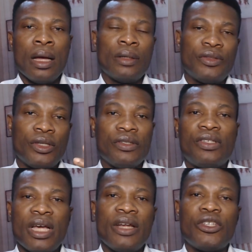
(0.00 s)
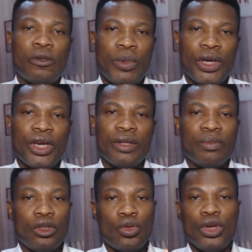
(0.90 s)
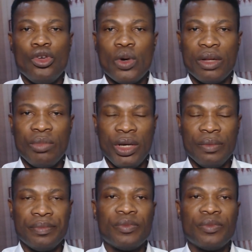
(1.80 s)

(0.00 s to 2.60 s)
Sincerely speaking, between you and me,